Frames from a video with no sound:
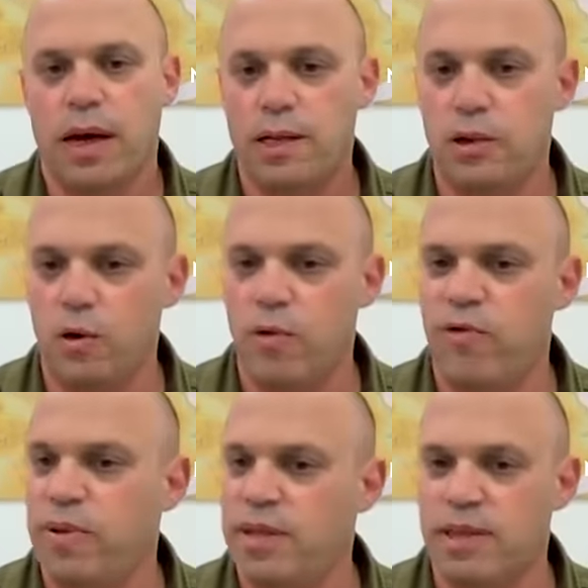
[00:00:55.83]
as you
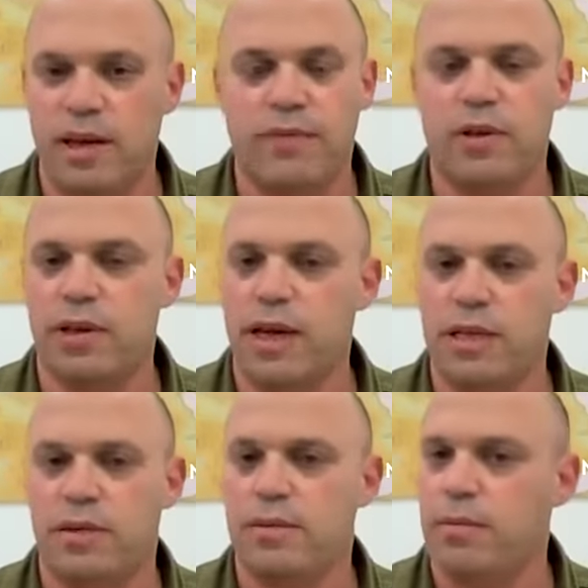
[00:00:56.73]
know, we've been seeing for
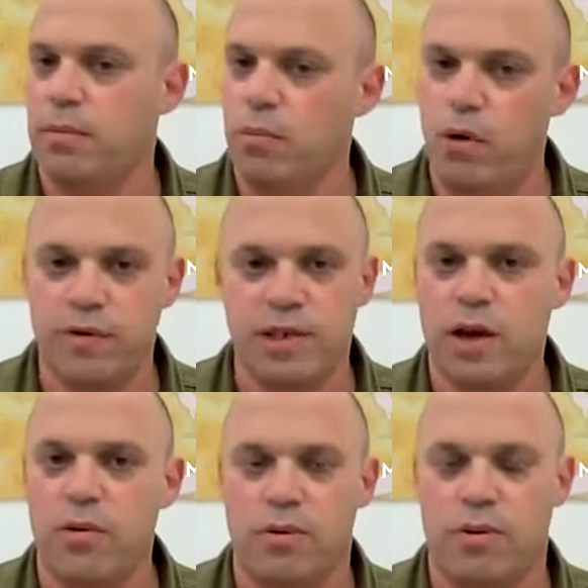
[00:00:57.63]
days Move
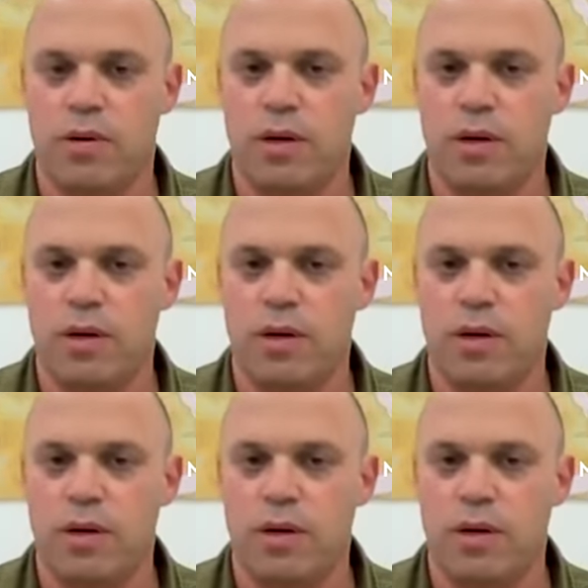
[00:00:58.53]
south.